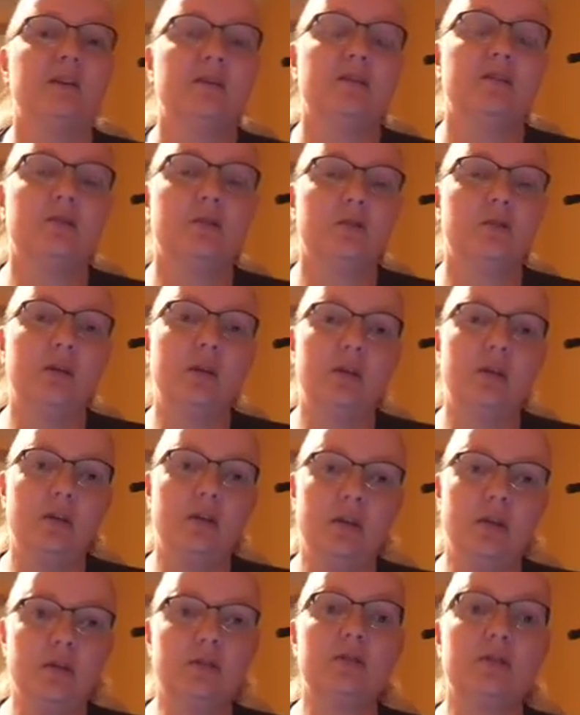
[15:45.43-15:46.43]
So
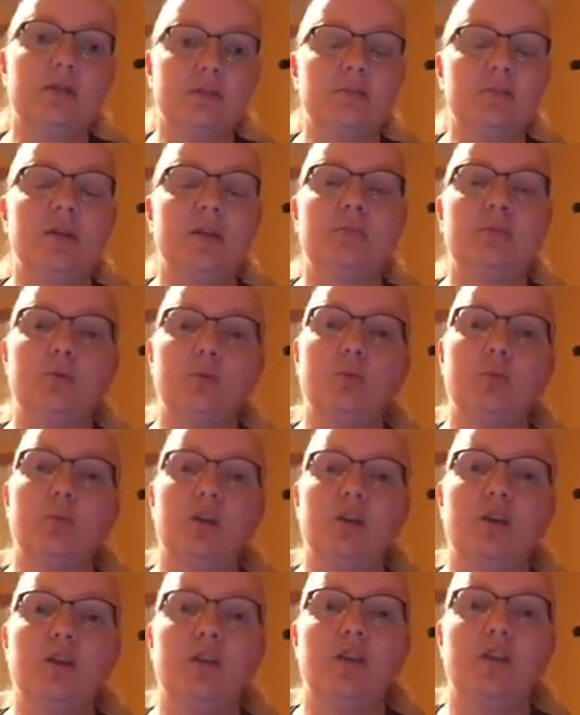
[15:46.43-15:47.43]
it is sometimes
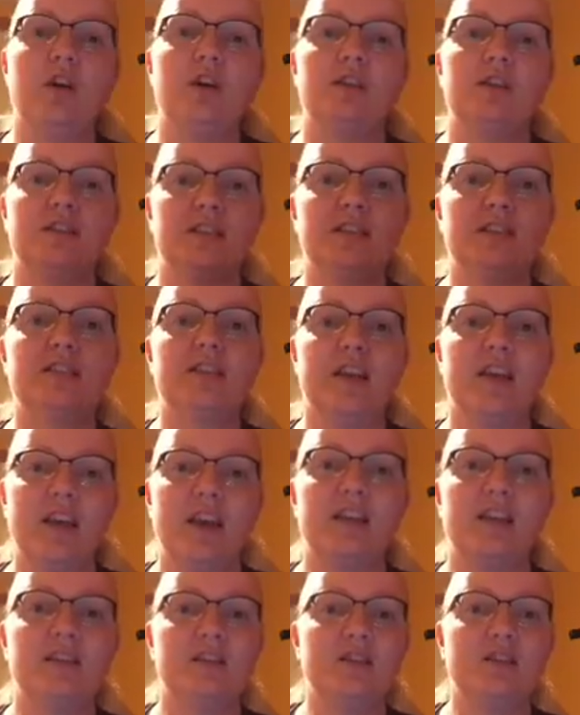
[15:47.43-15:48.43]
worth
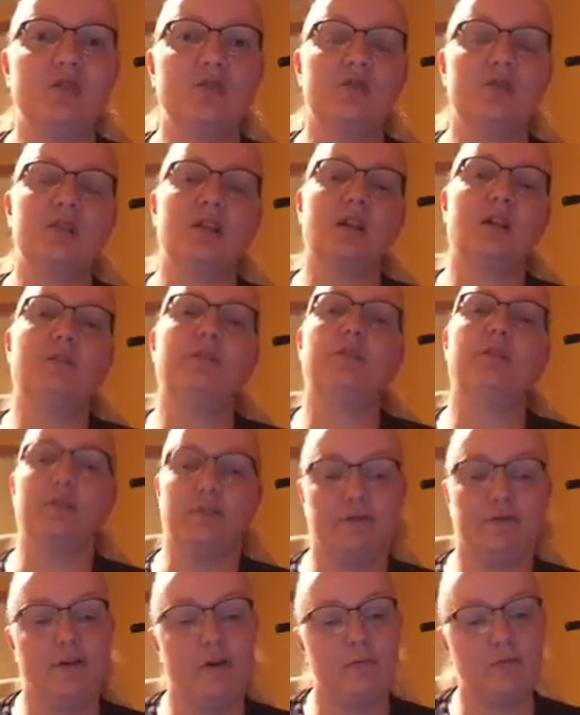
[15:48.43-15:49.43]
disconnecting yourself
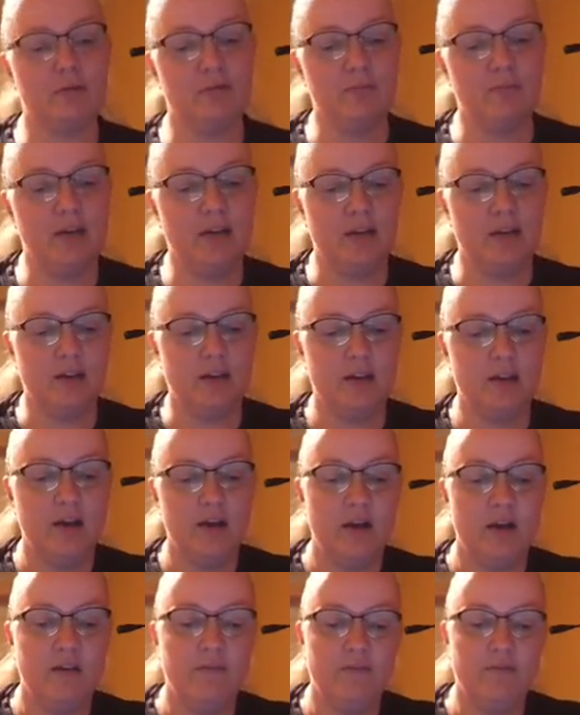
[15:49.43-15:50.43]
from the media
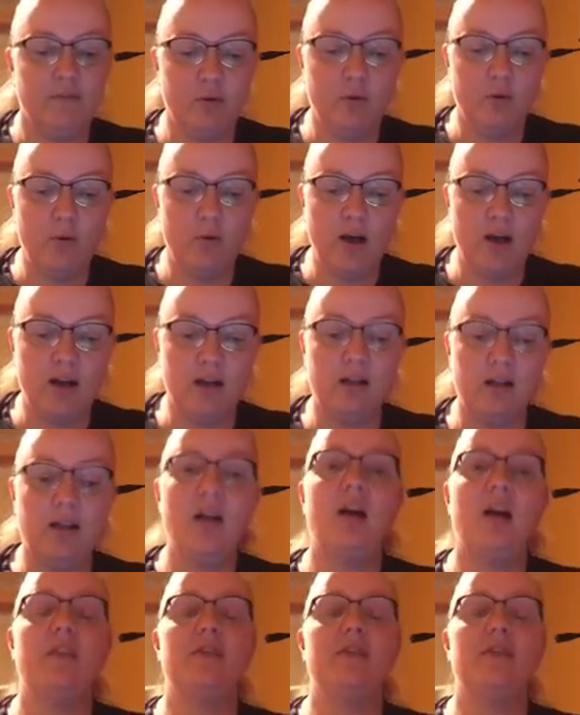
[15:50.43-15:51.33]
for a while.